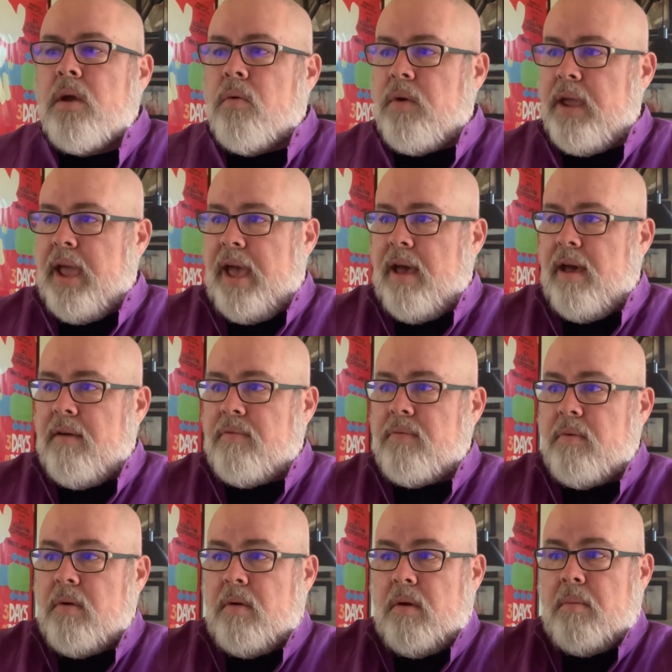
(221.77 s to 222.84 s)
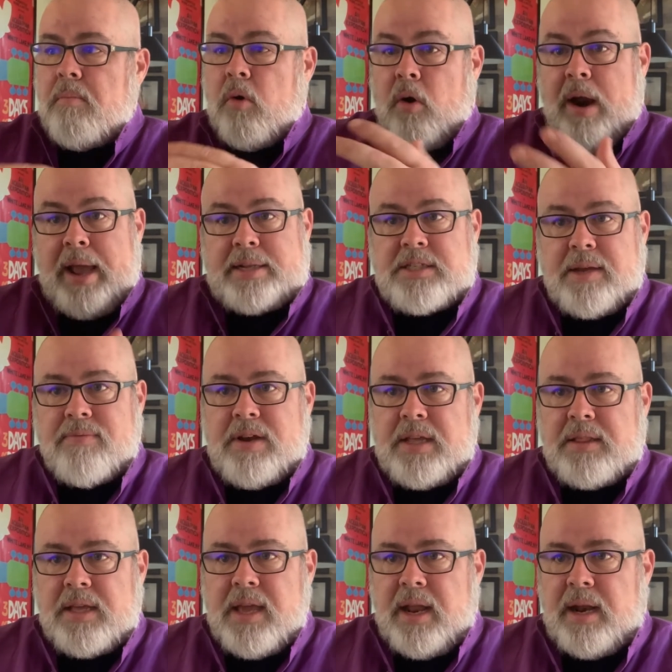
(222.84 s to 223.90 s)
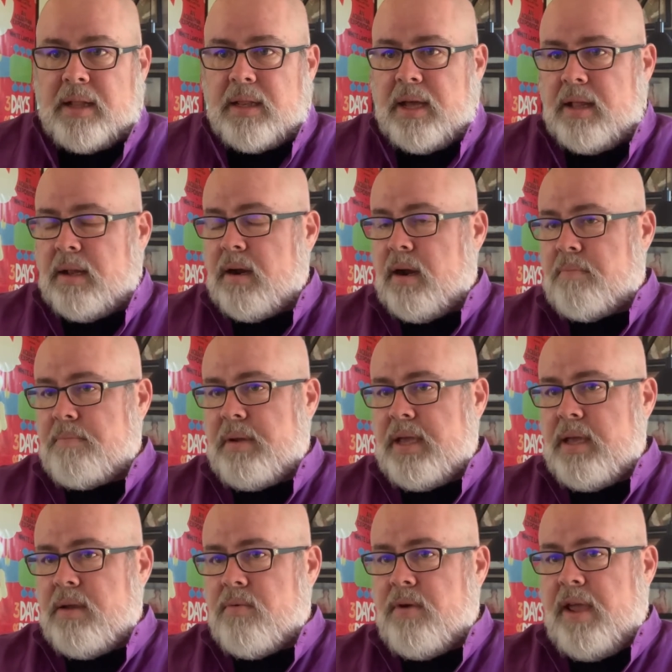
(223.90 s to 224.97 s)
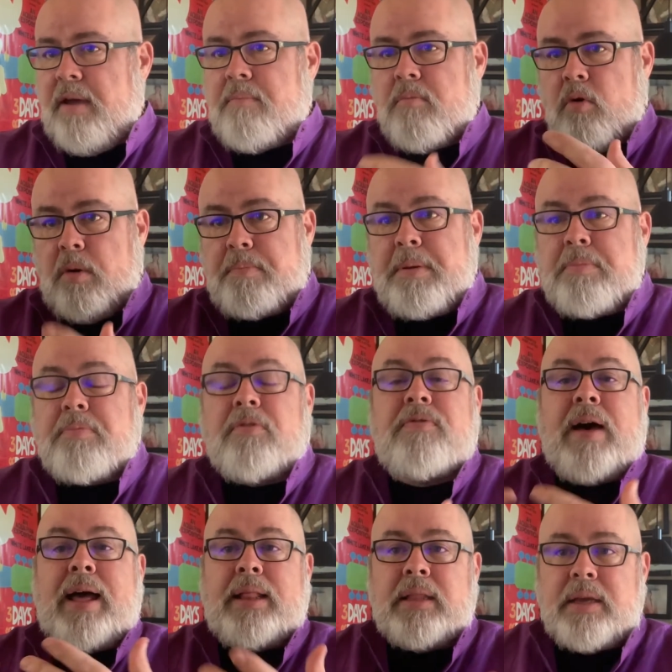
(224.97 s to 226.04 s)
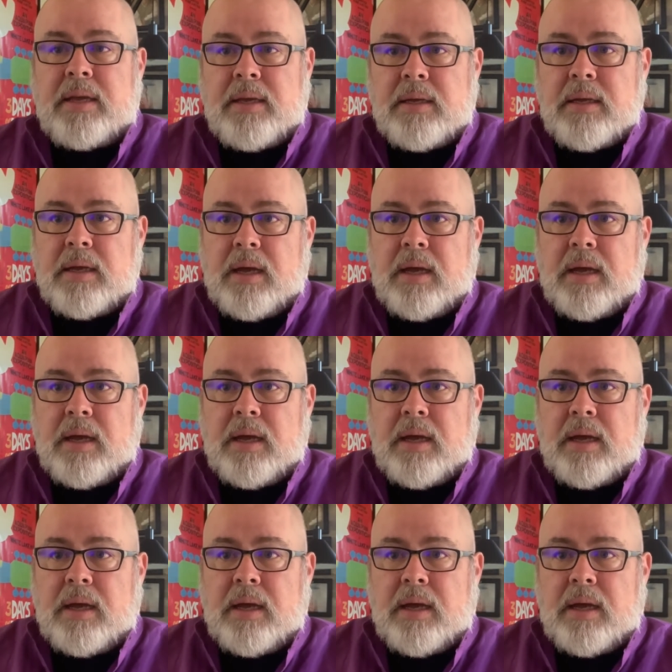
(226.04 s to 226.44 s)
We have more activity at the NLRB. We have more people filing